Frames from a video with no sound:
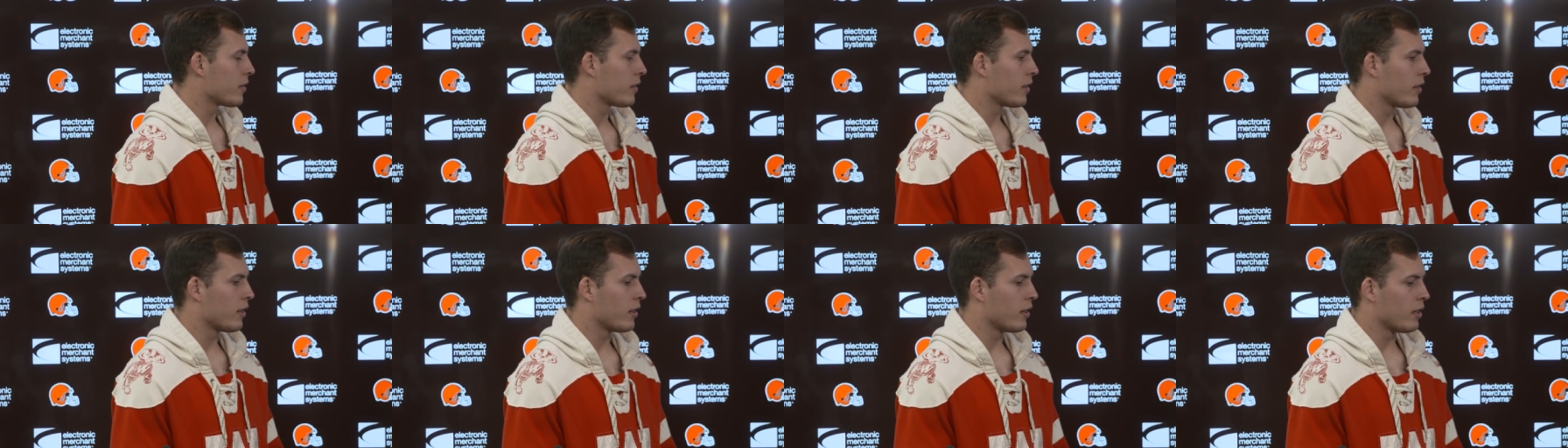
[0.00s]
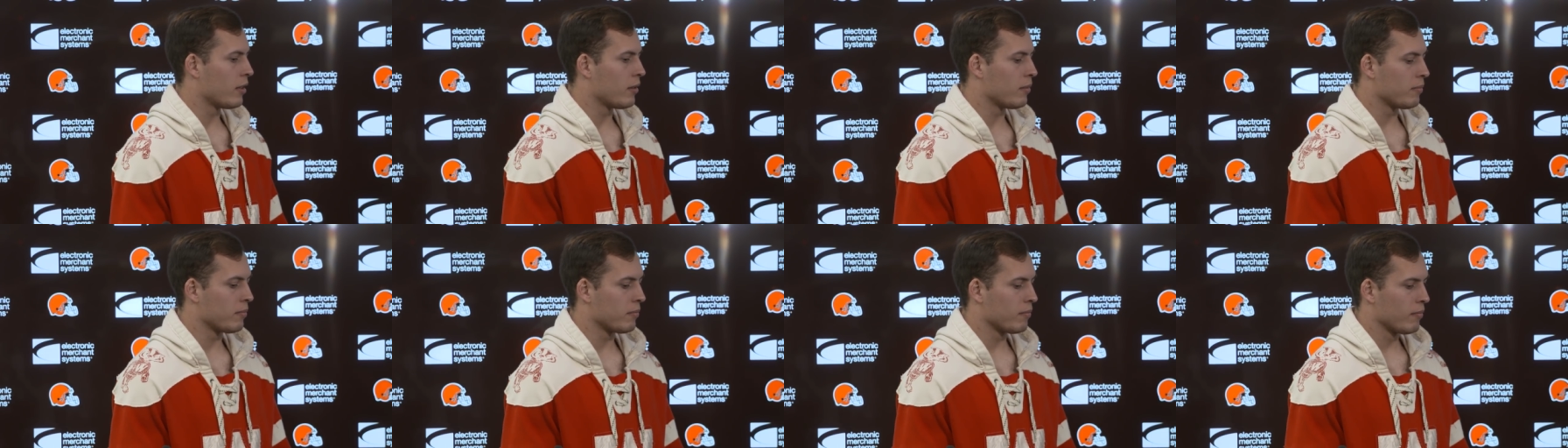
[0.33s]

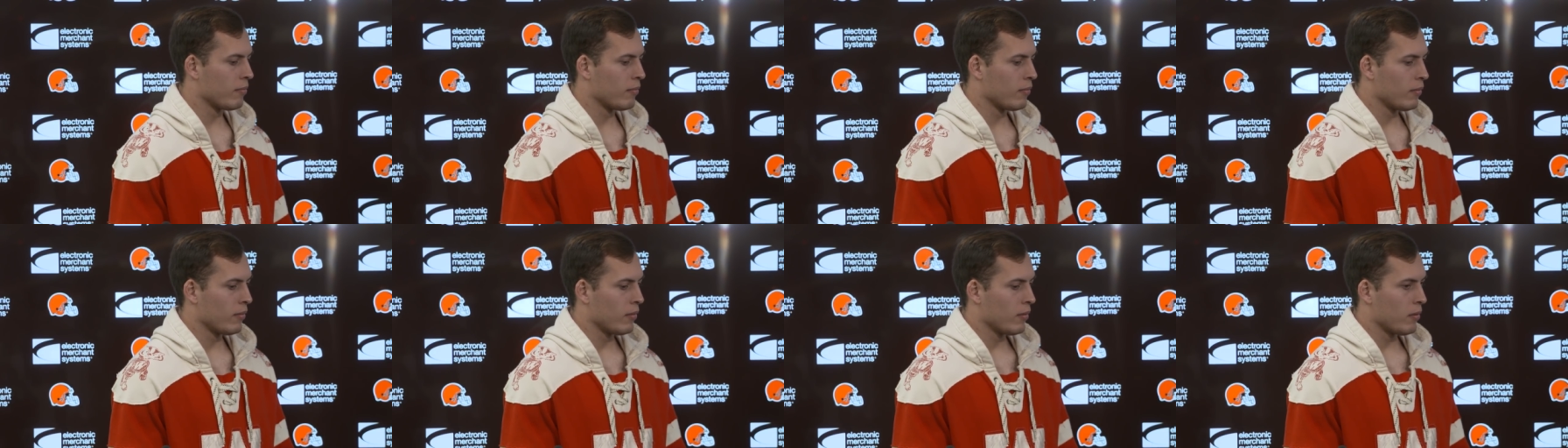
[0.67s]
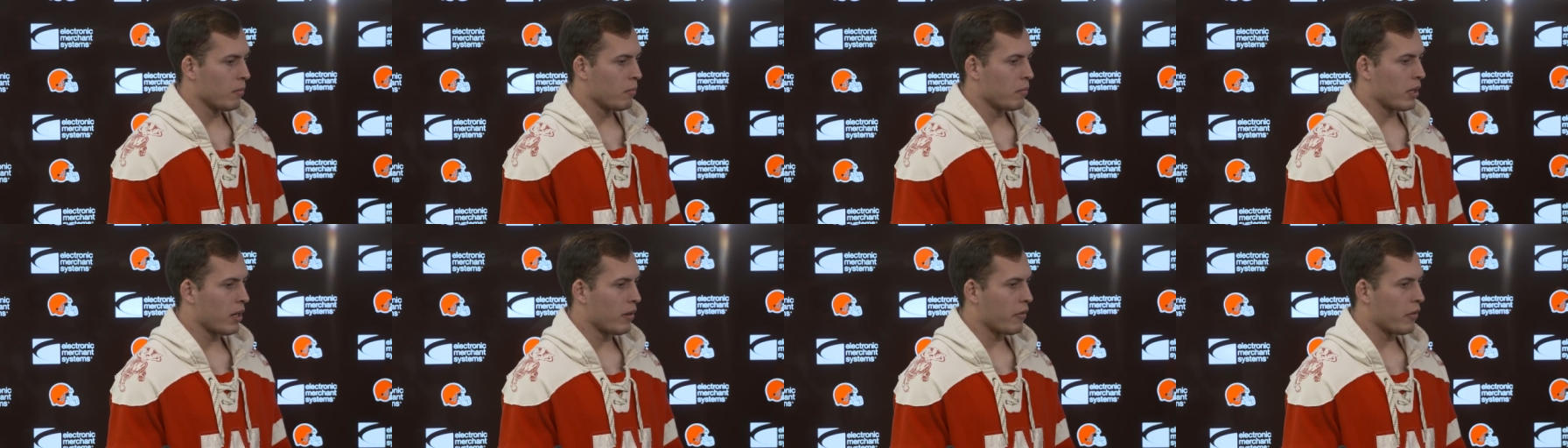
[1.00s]
Um,
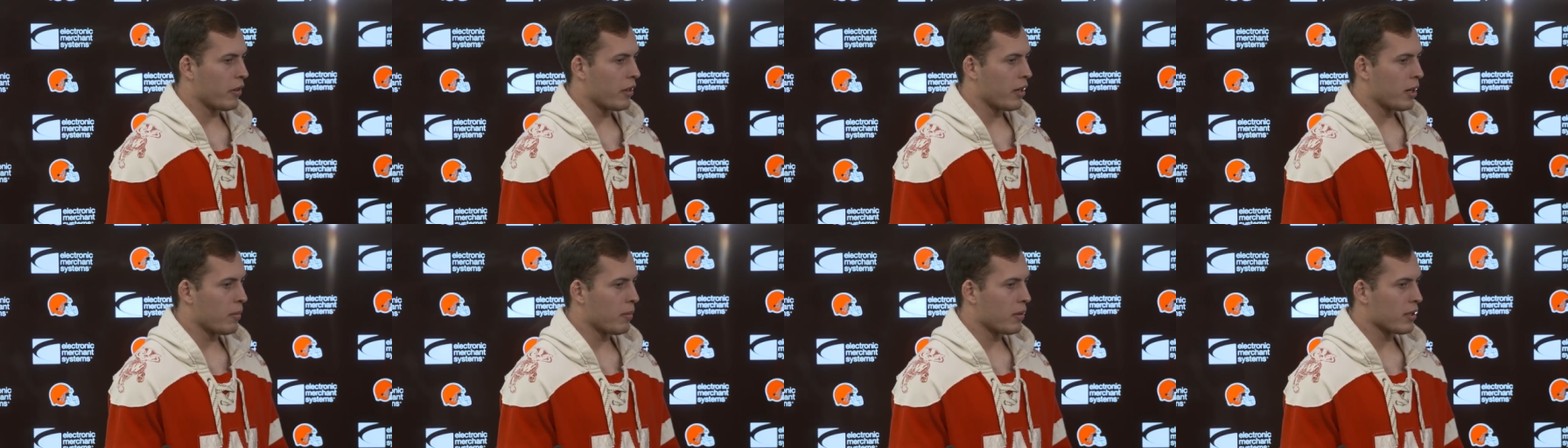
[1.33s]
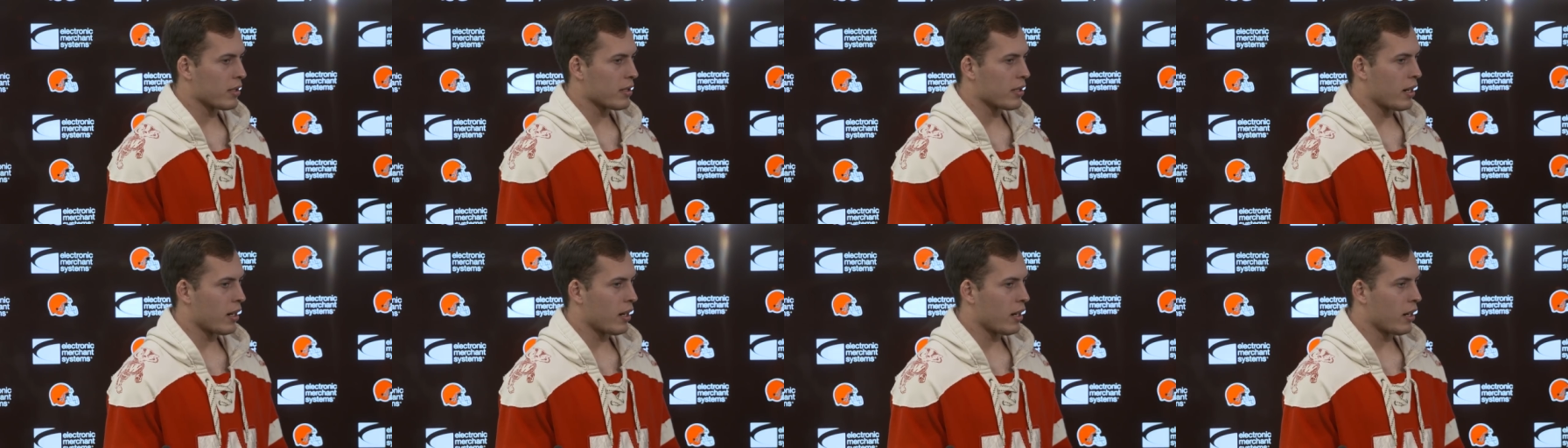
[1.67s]
But if we were able
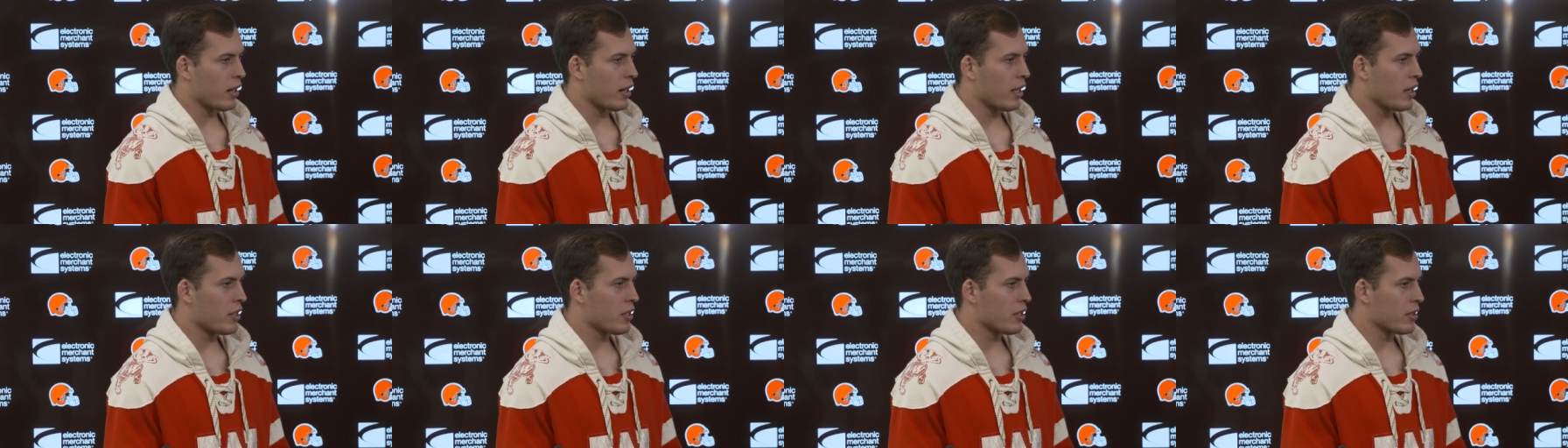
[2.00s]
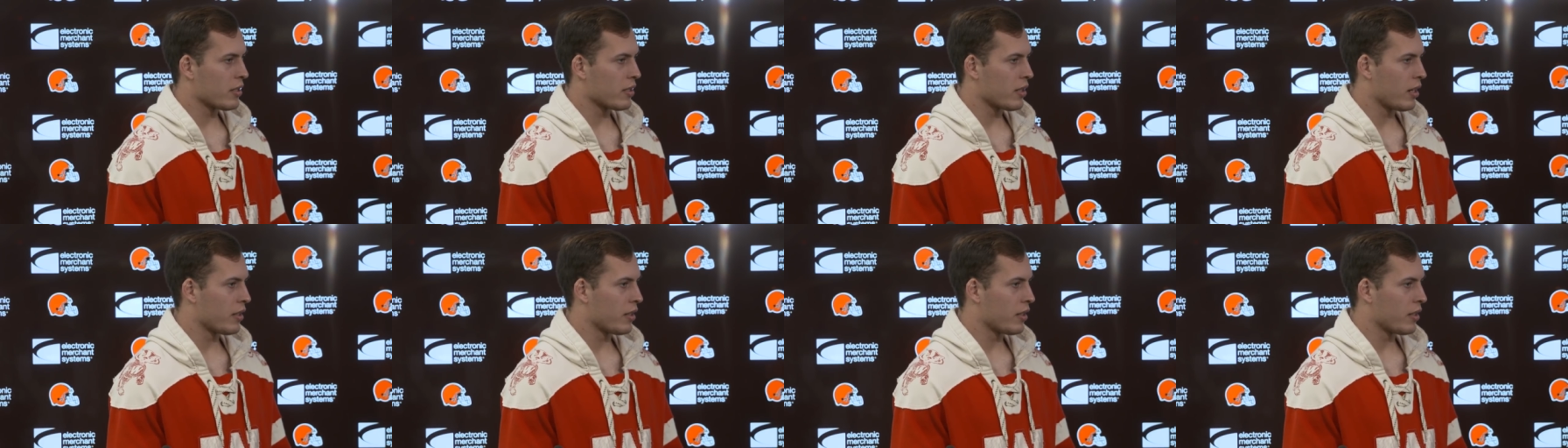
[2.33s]
to set hard edges,